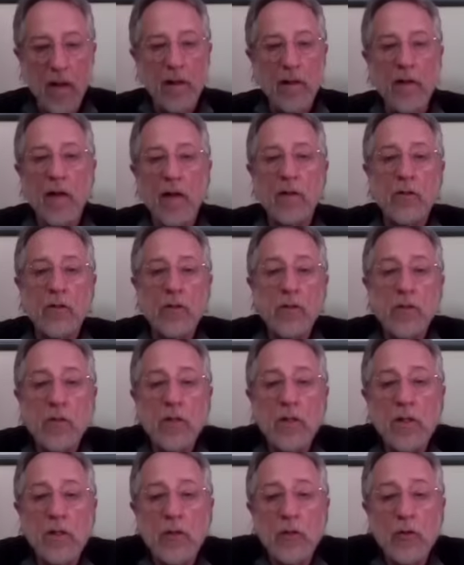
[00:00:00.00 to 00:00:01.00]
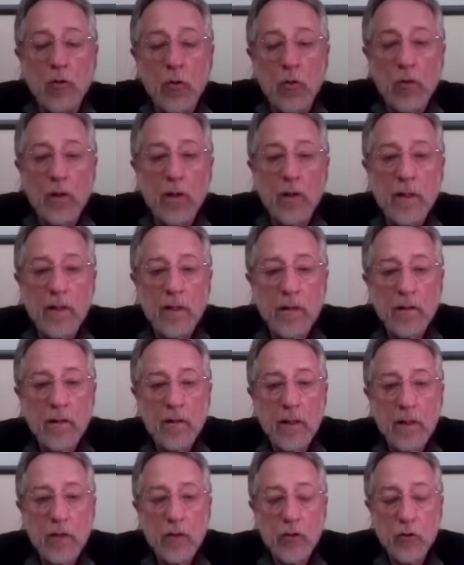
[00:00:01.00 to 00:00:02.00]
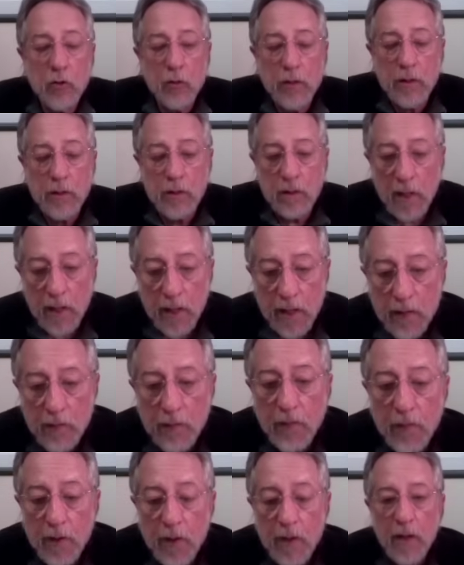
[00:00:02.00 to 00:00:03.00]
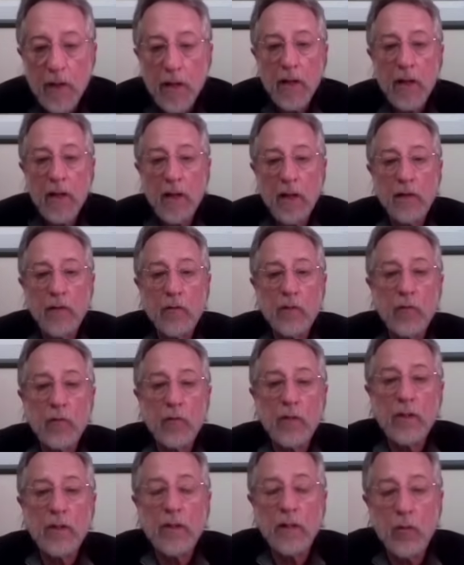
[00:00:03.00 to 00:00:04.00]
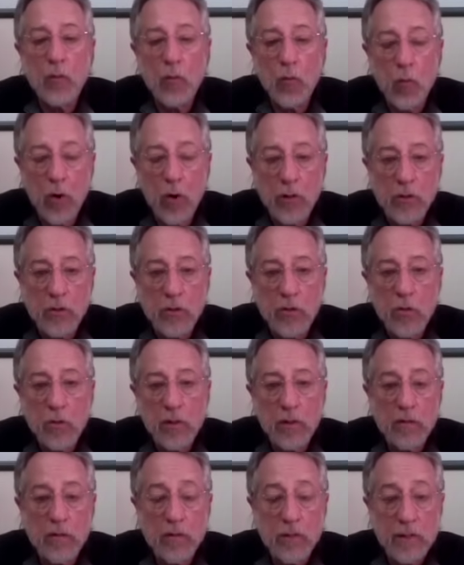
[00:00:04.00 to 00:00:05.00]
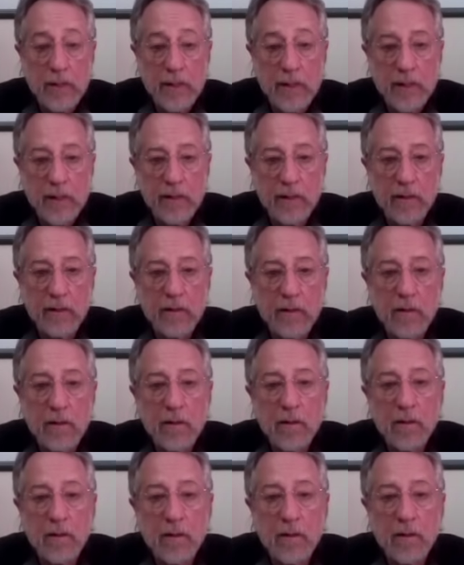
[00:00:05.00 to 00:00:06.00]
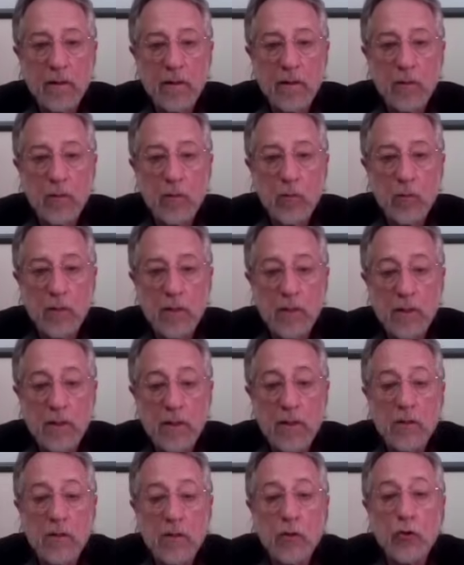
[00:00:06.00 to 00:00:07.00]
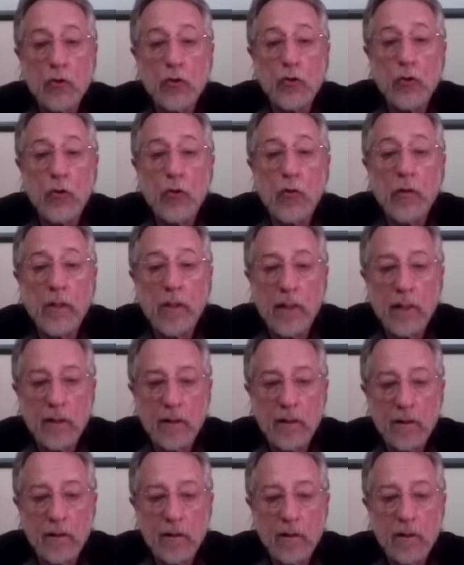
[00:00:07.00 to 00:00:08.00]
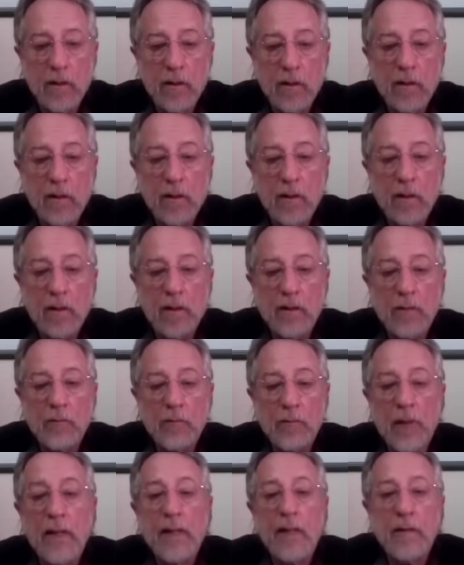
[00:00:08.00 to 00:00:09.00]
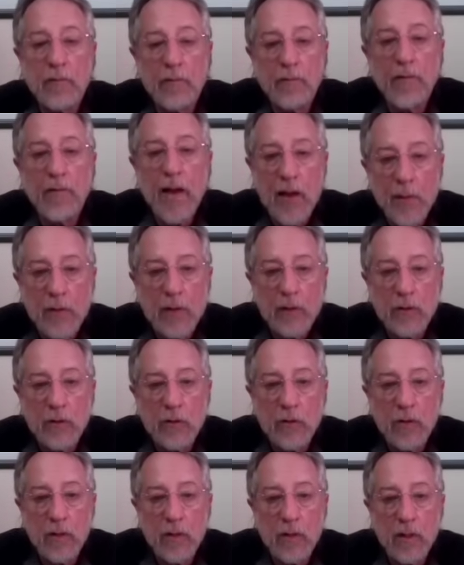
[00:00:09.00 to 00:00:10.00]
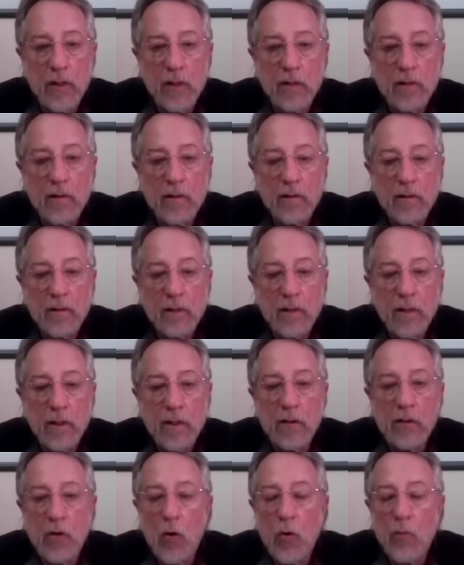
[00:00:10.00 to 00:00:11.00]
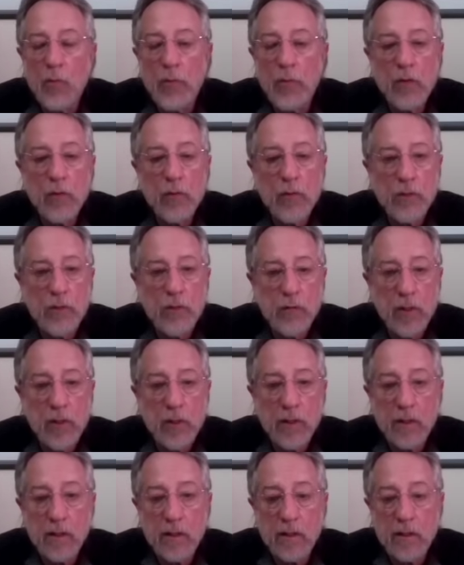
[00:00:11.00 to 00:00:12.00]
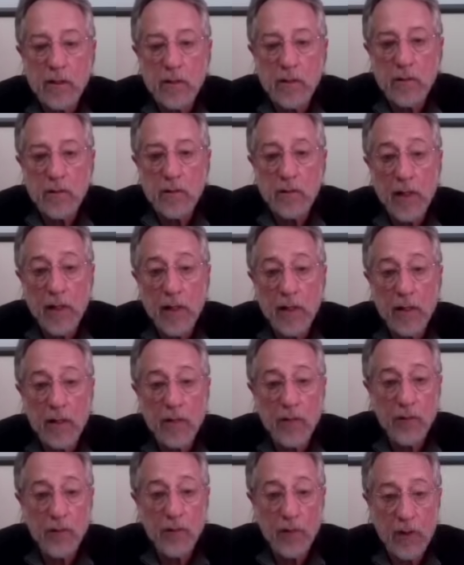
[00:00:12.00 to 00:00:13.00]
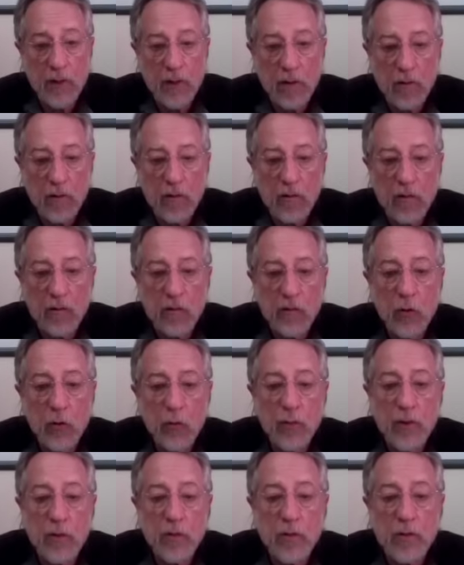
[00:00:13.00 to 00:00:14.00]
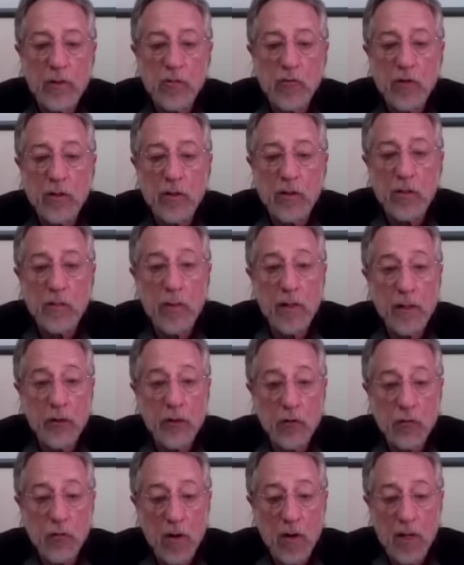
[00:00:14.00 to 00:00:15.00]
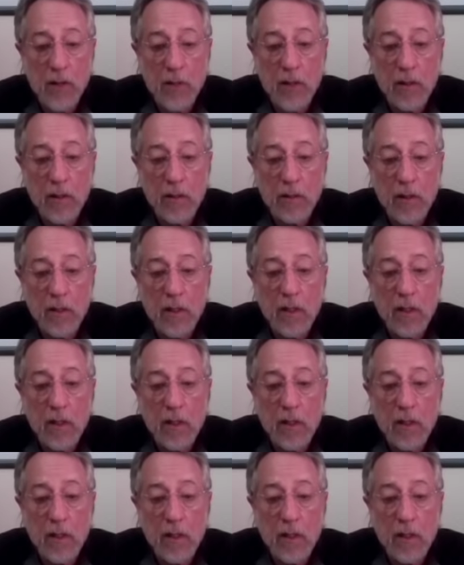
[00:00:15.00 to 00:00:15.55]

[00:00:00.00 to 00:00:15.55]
Yeah, just enjoy enjoy your life and really, once you understand this is a journey, make it a fabulous journey. Don't be restricted by fear. Don't be restricted by trauma.